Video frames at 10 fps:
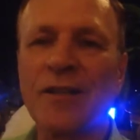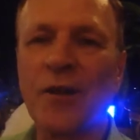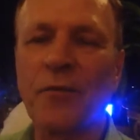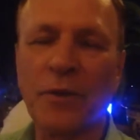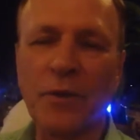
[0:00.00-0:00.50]
So
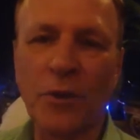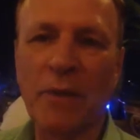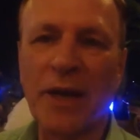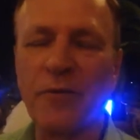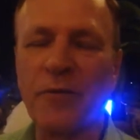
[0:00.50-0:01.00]
if we're talking
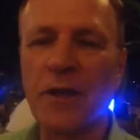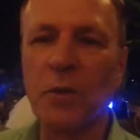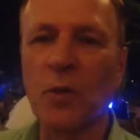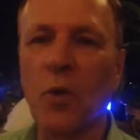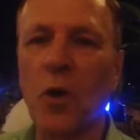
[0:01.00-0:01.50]
about your
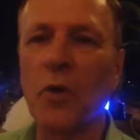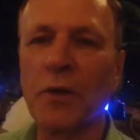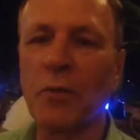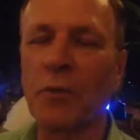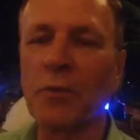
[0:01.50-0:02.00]
Facebook wall,
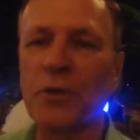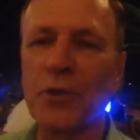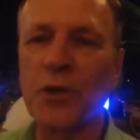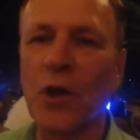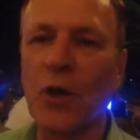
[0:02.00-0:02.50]
you want to
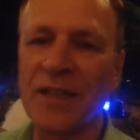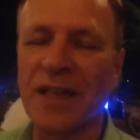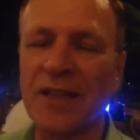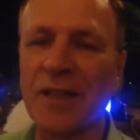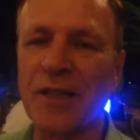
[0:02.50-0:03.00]
produce
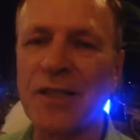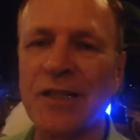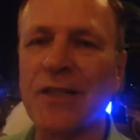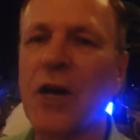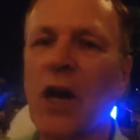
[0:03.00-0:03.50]
content that is
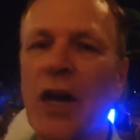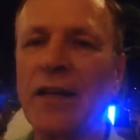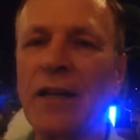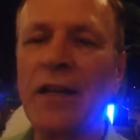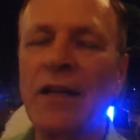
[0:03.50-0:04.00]

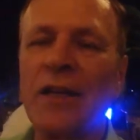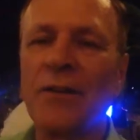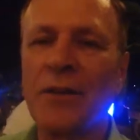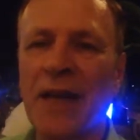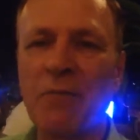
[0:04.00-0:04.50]
designed
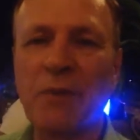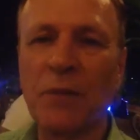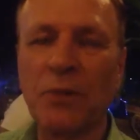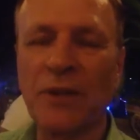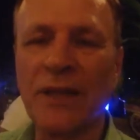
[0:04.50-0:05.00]
to get
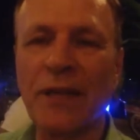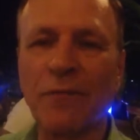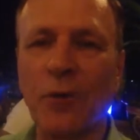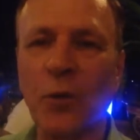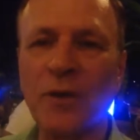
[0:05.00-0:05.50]
people to lean
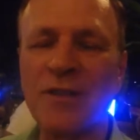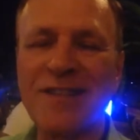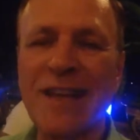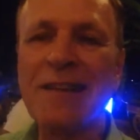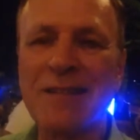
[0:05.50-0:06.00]
forward and
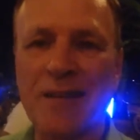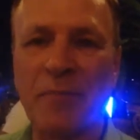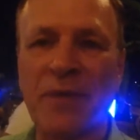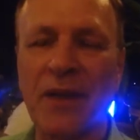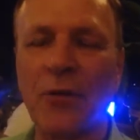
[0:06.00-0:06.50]
say
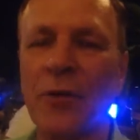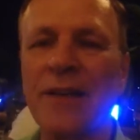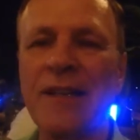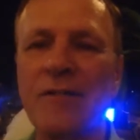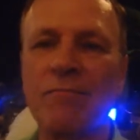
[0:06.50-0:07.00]
something, or at
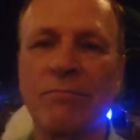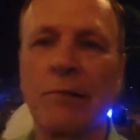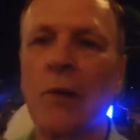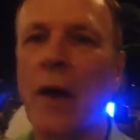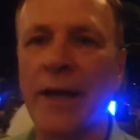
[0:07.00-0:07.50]
least
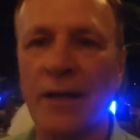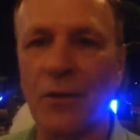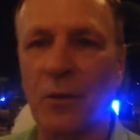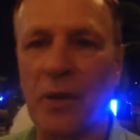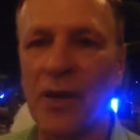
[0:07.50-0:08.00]
like
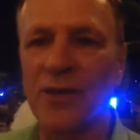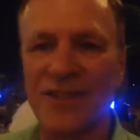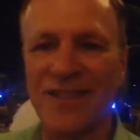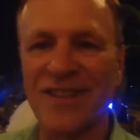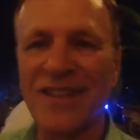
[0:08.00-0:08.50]
your
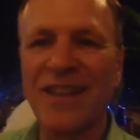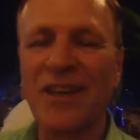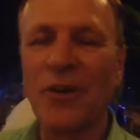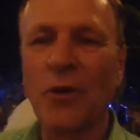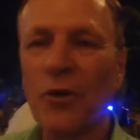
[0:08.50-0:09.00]
post,
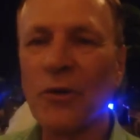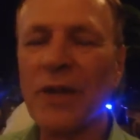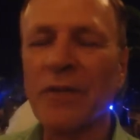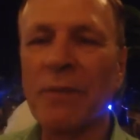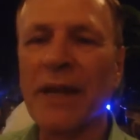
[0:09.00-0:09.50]
or
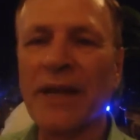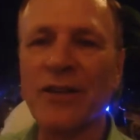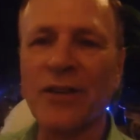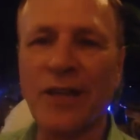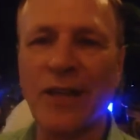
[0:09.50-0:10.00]
even better,
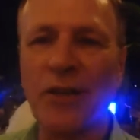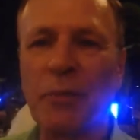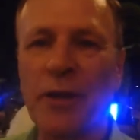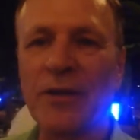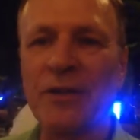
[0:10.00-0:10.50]
share your
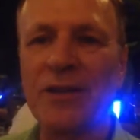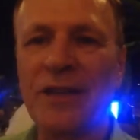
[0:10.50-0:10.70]
post